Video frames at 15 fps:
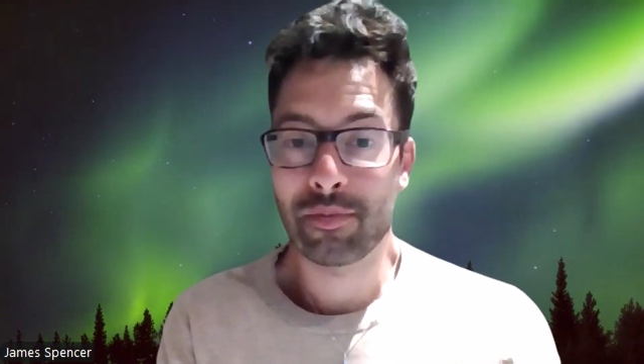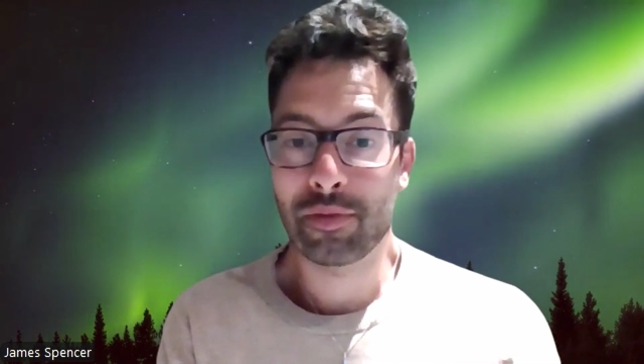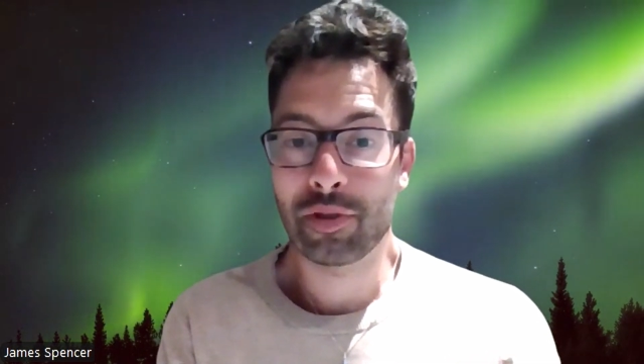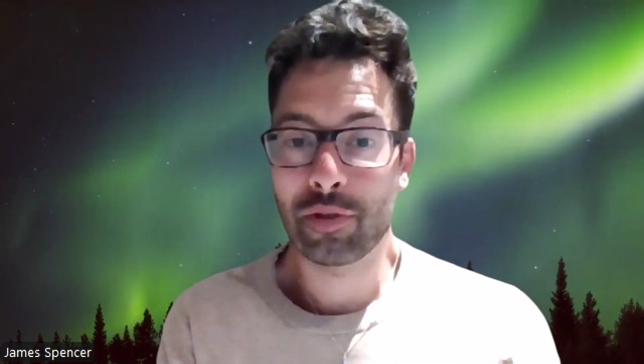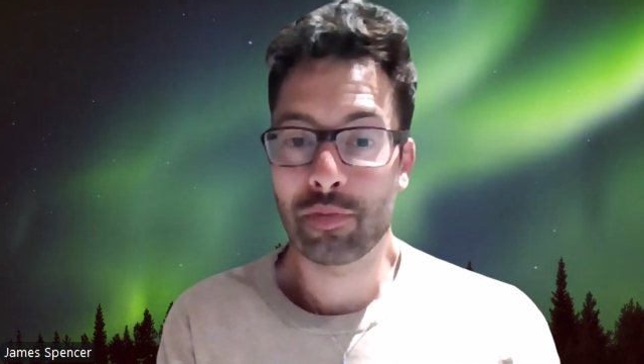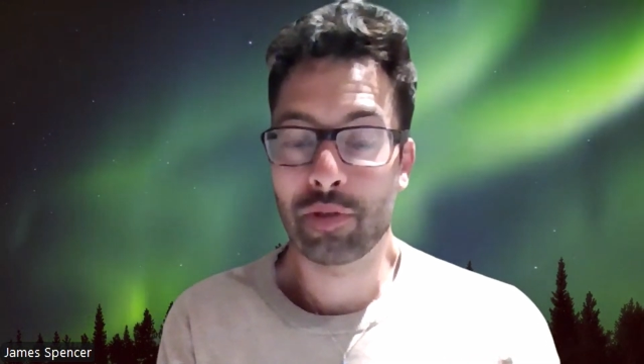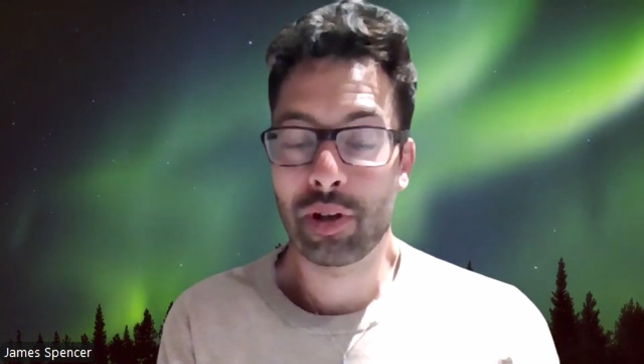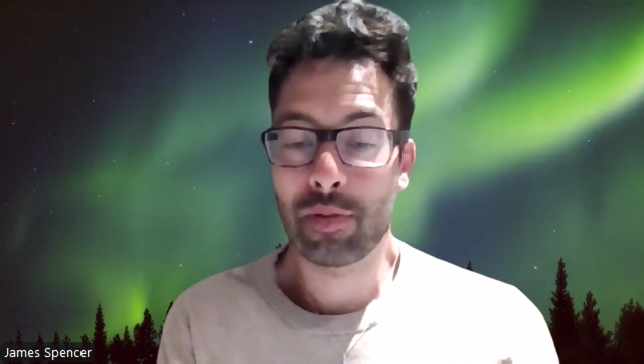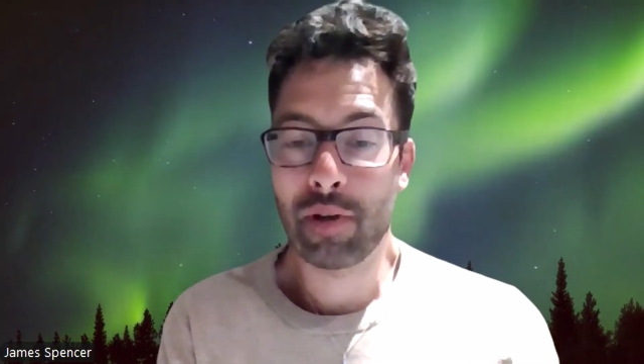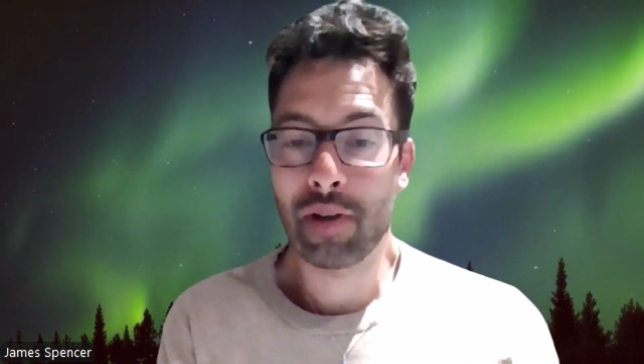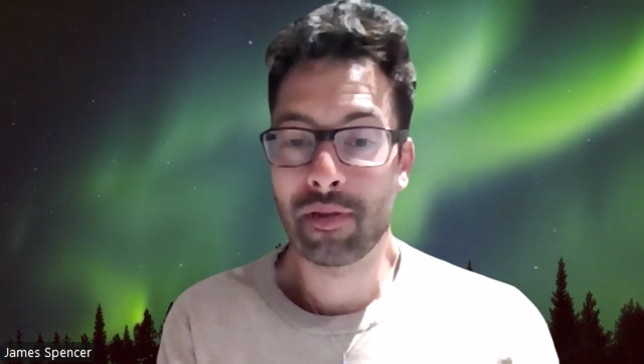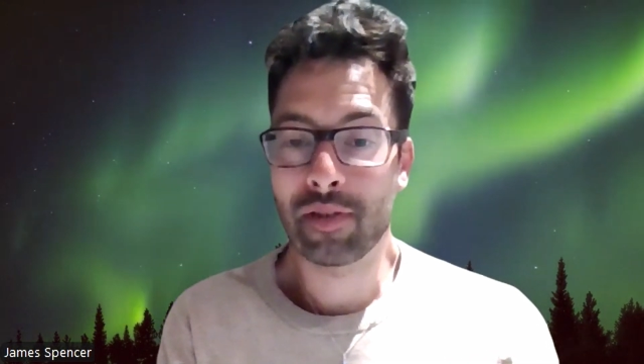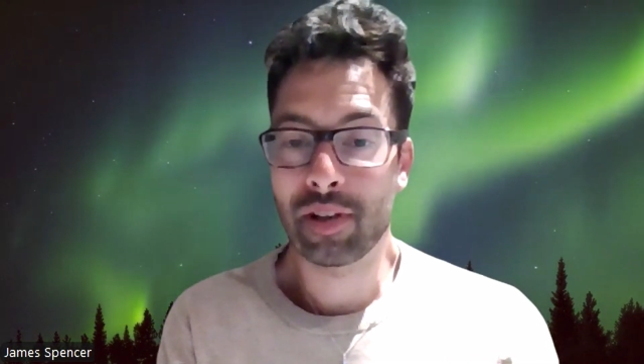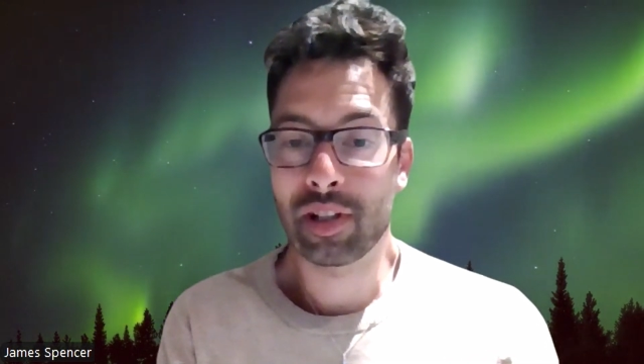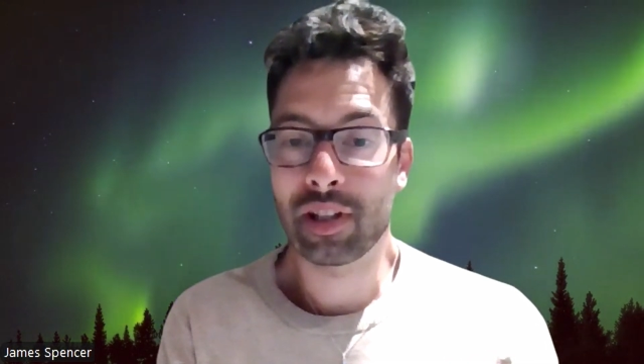supreme
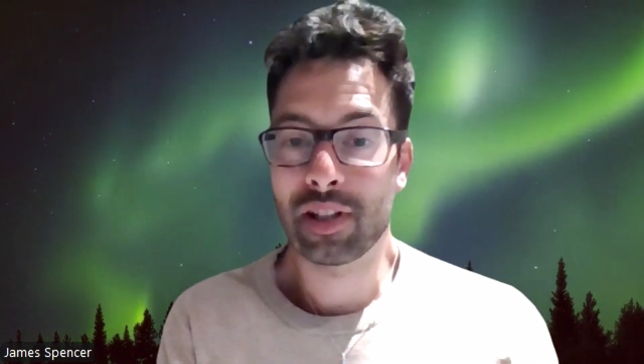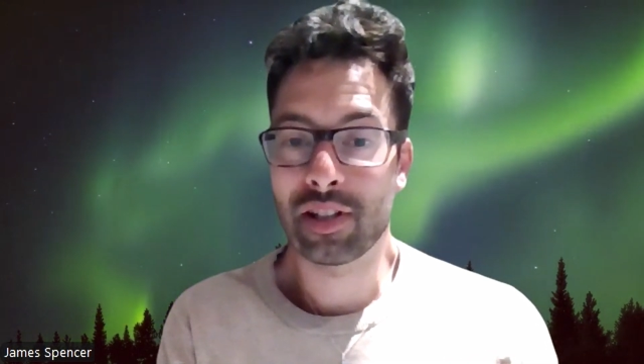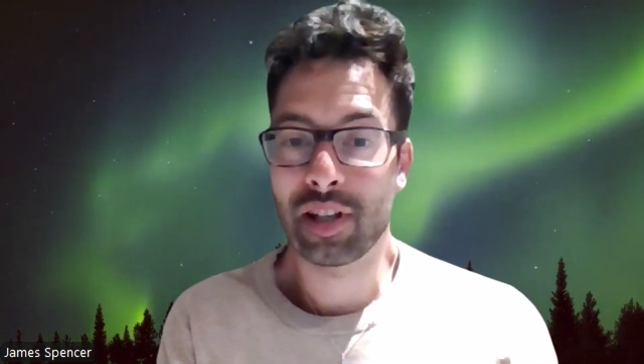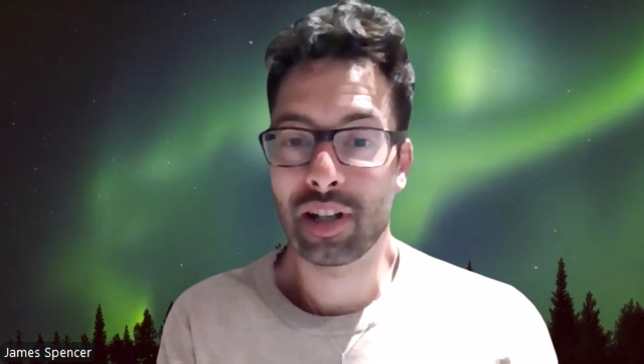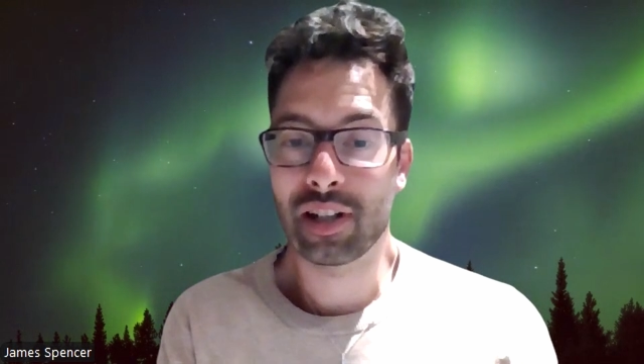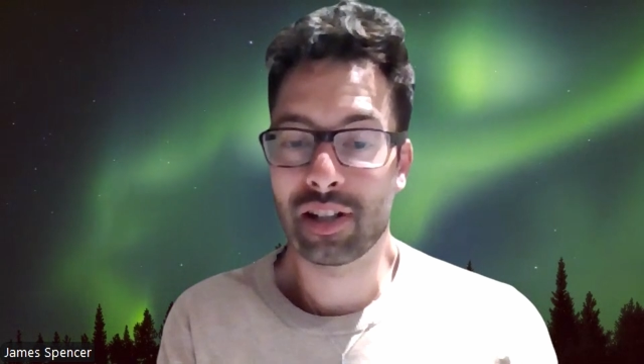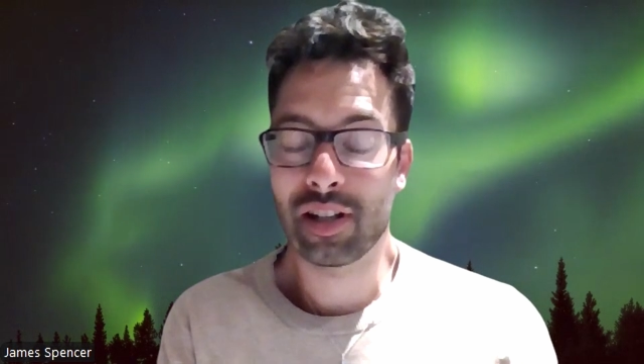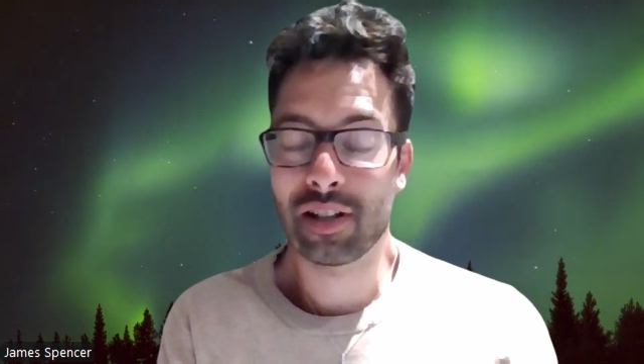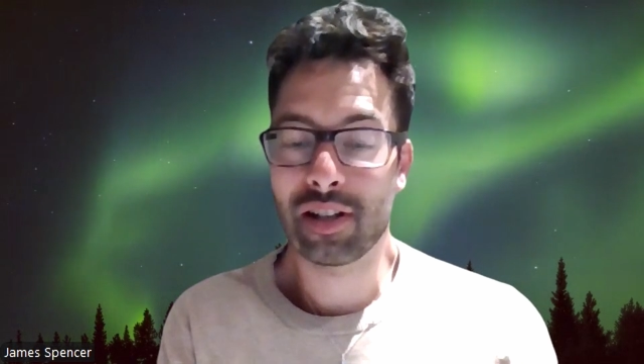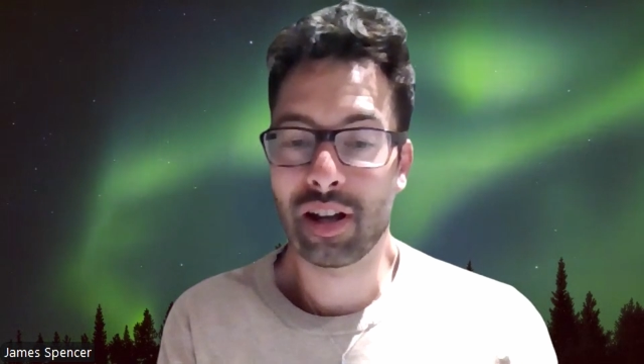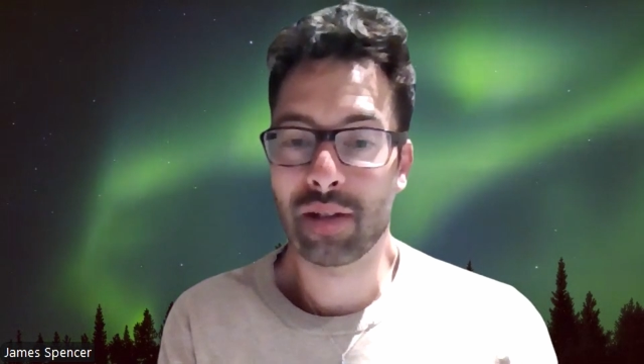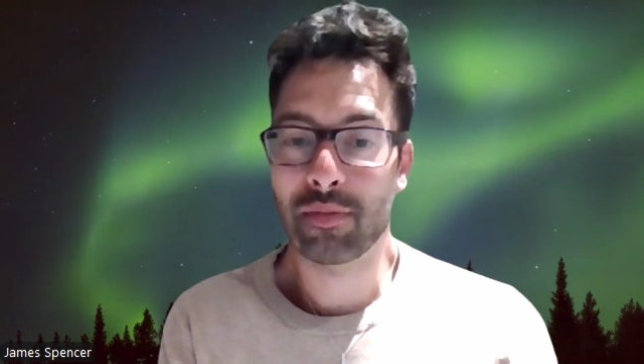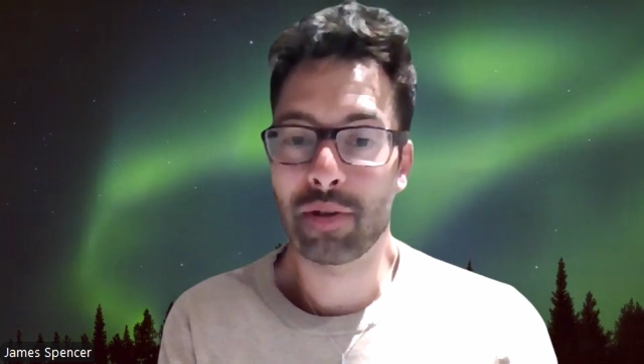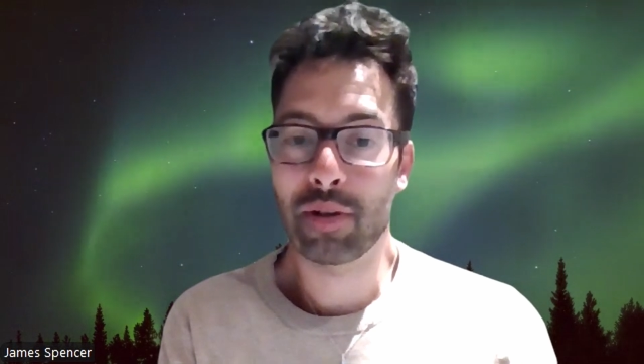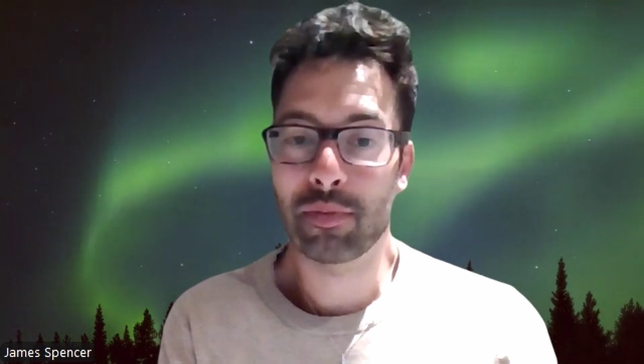effort in the second set
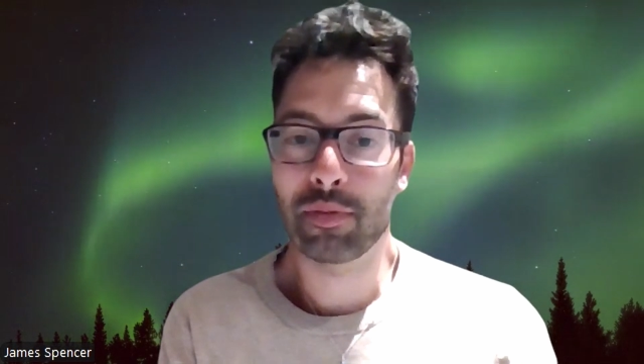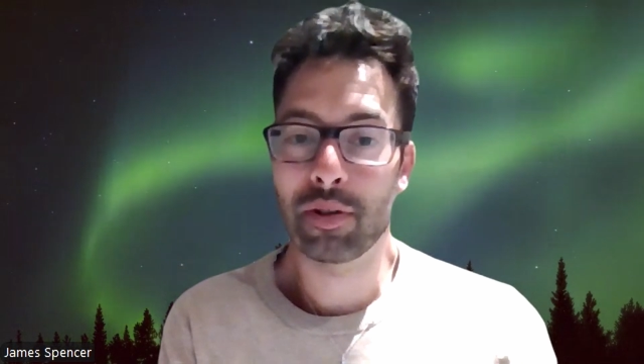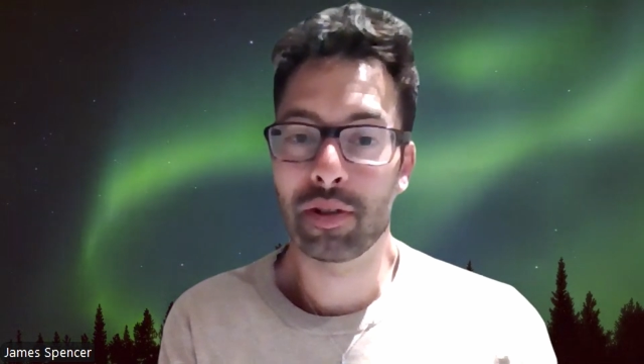tiebreak.